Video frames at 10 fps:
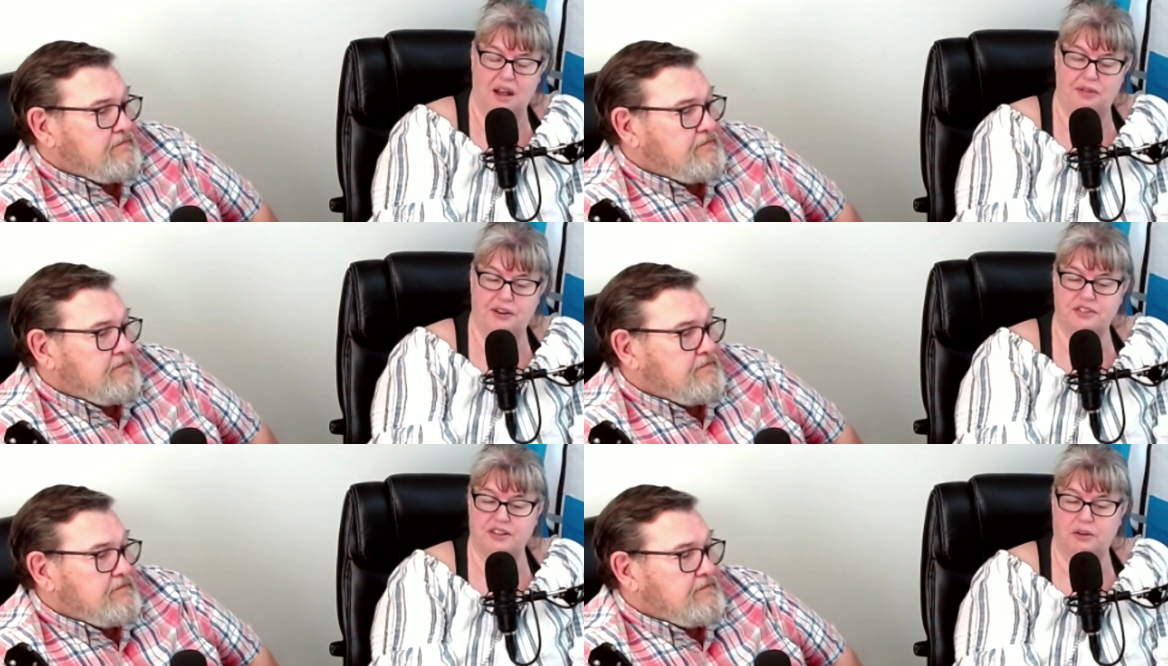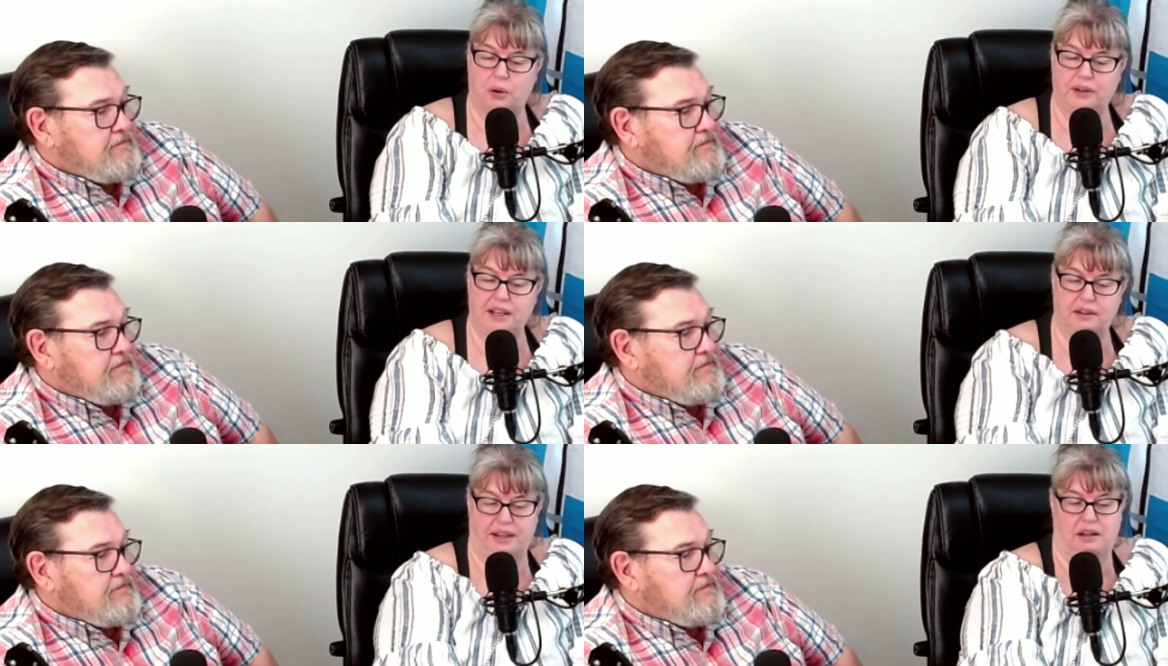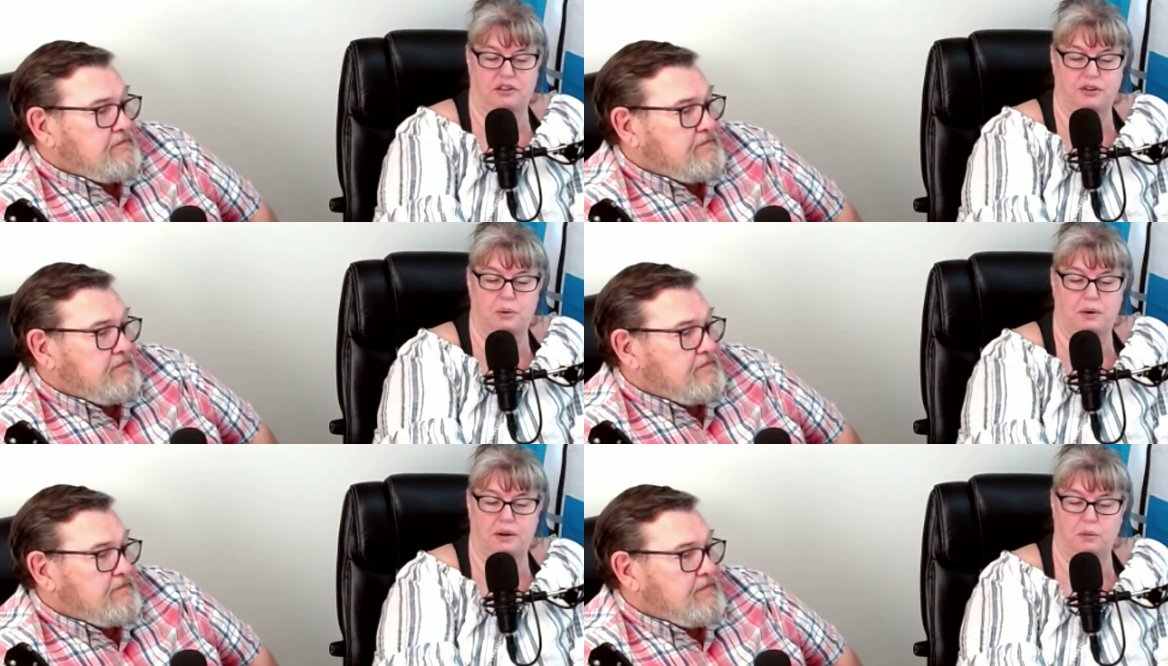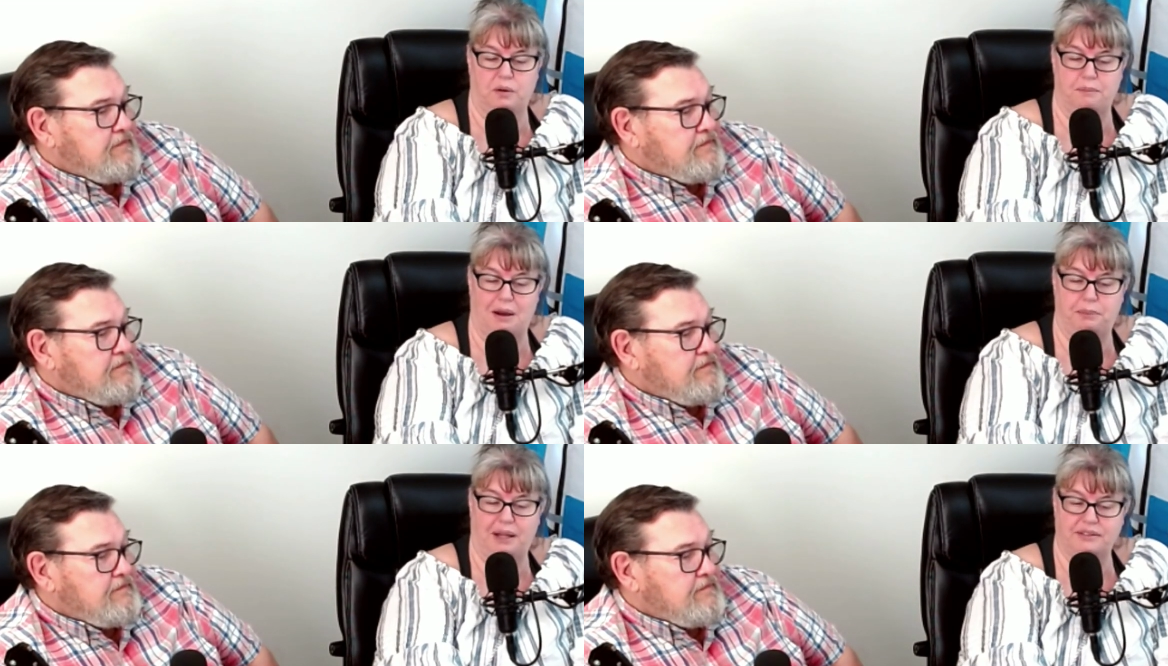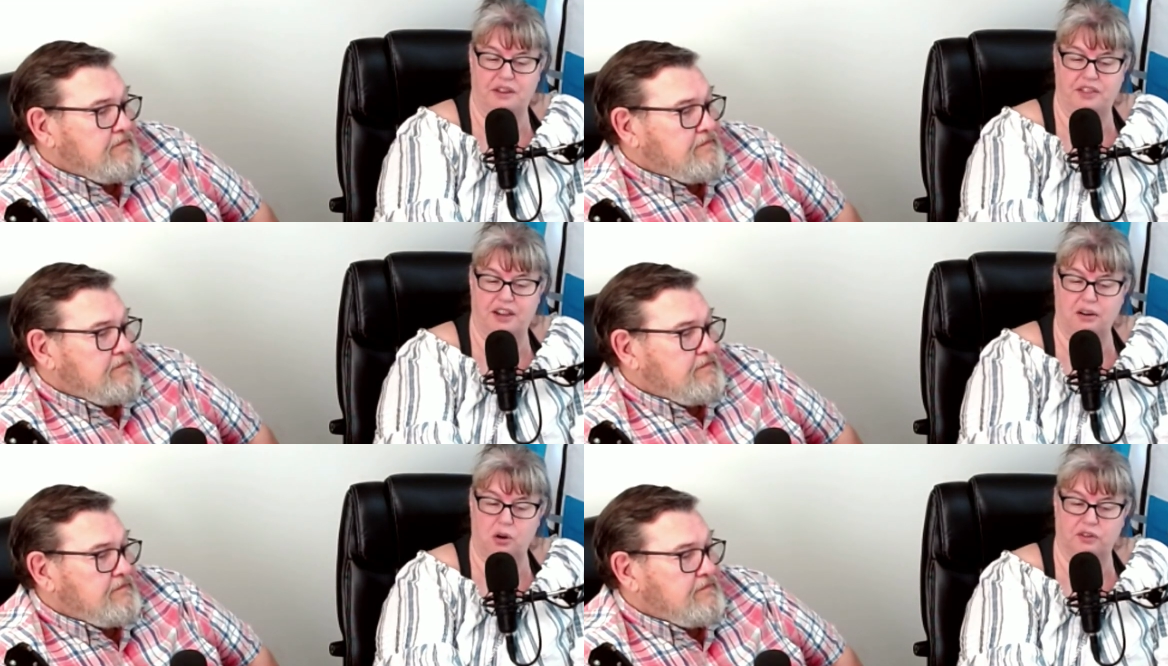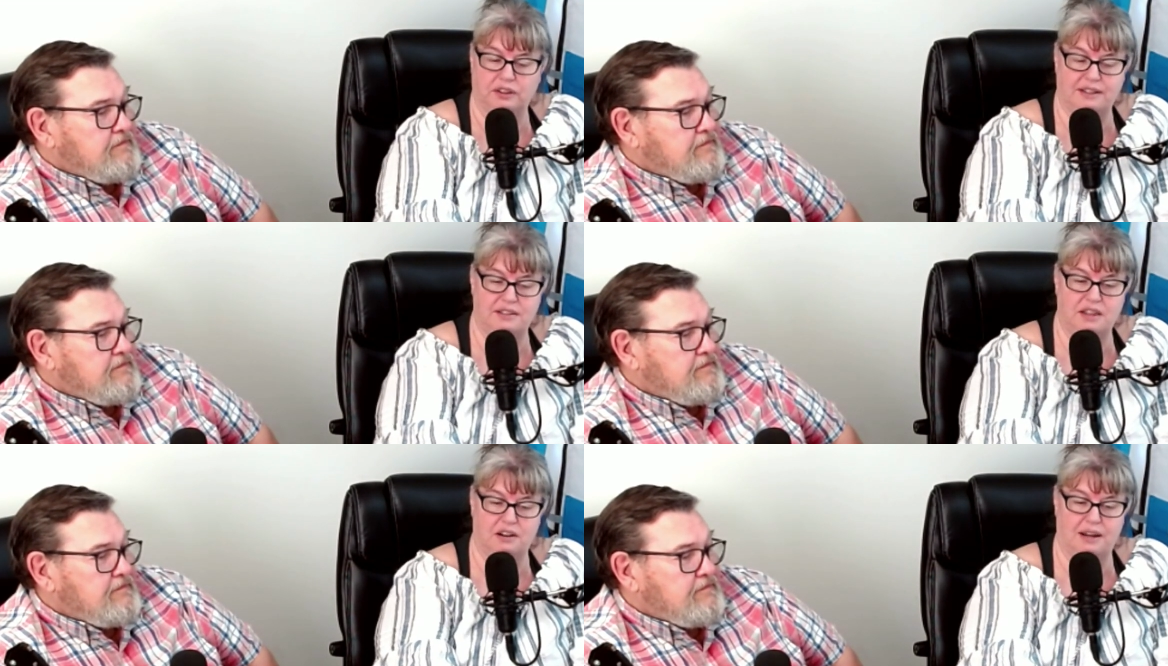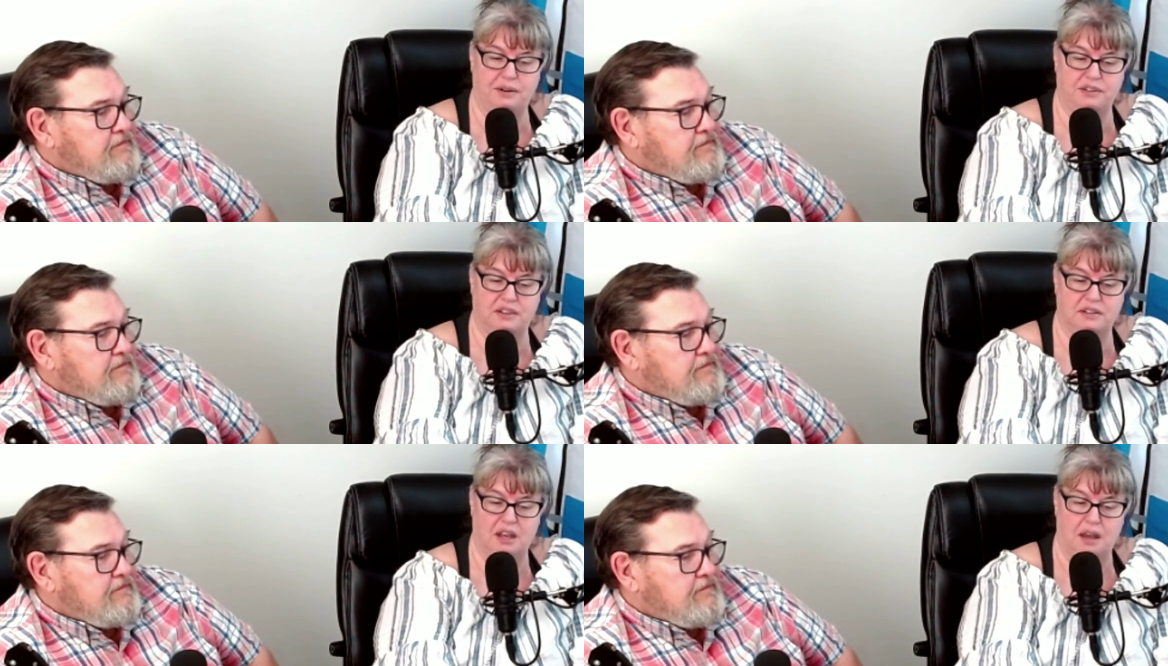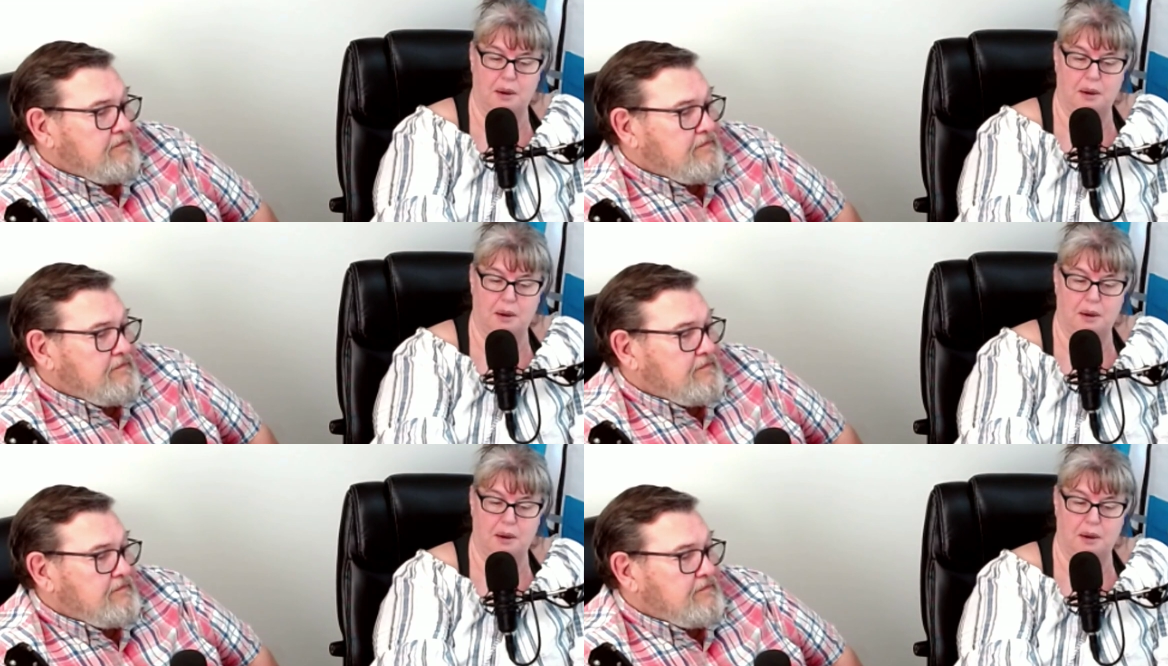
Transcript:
Speaker 1: they're still only like so with Mount Pleasant, they're overlisting their houses